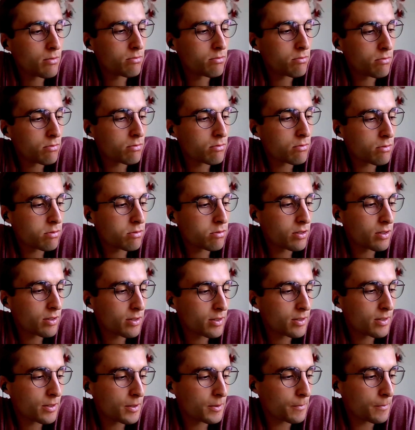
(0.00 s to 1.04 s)
Ooh.
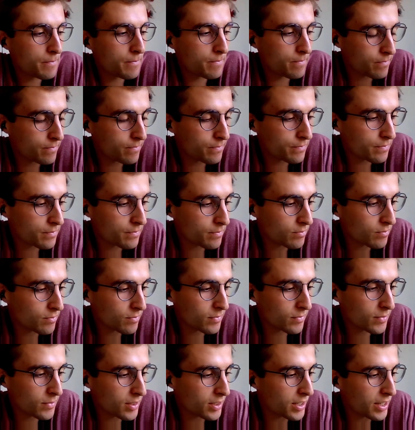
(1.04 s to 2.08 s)

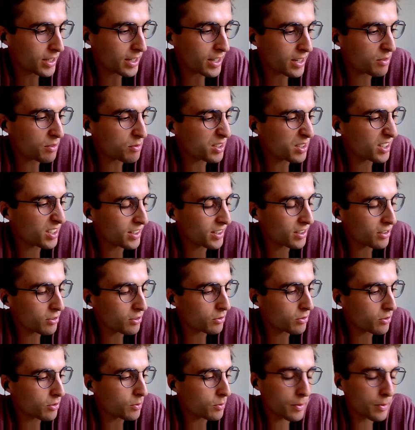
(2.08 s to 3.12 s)
Yeah, I really
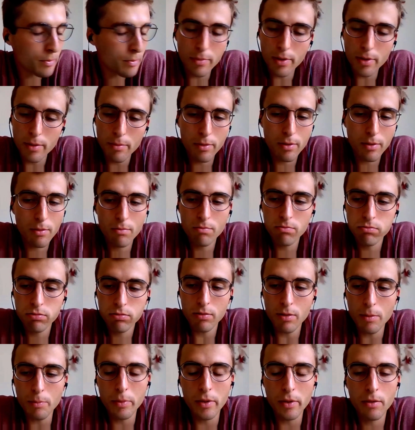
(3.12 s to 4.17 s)
don't know. Maybe
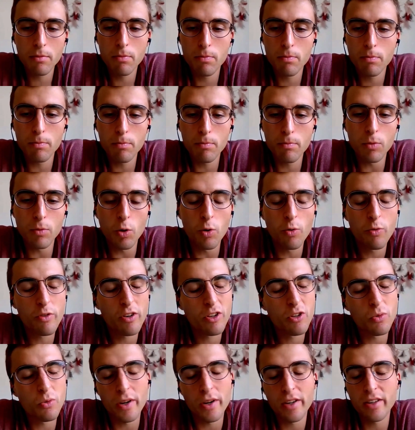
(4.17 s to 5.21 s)
a bit
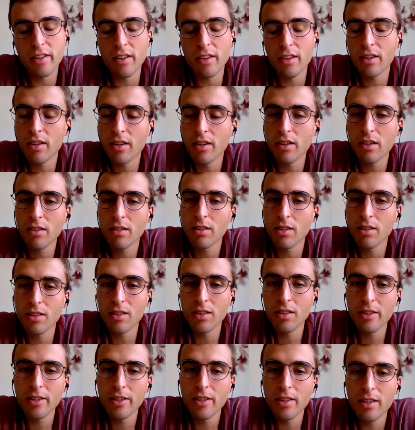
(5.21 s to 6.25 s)
over 20. Okay.
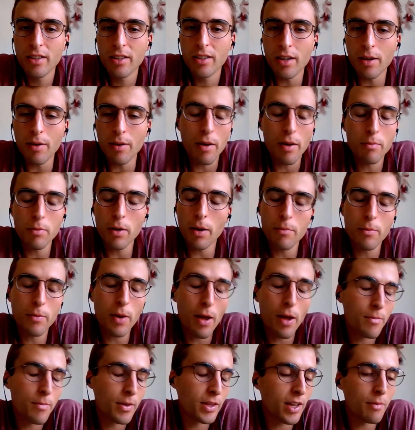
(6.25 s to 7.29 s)

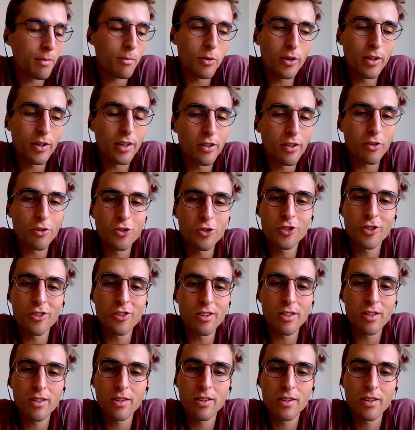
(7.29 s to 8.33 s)
But I'm really not
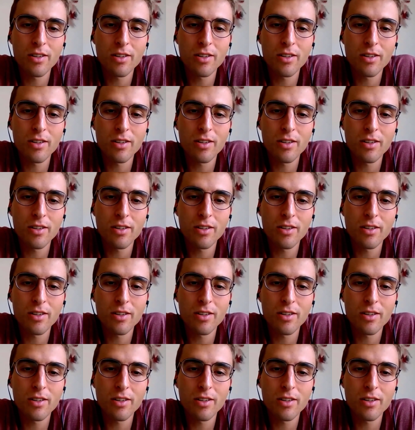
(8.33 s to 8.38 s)
sure.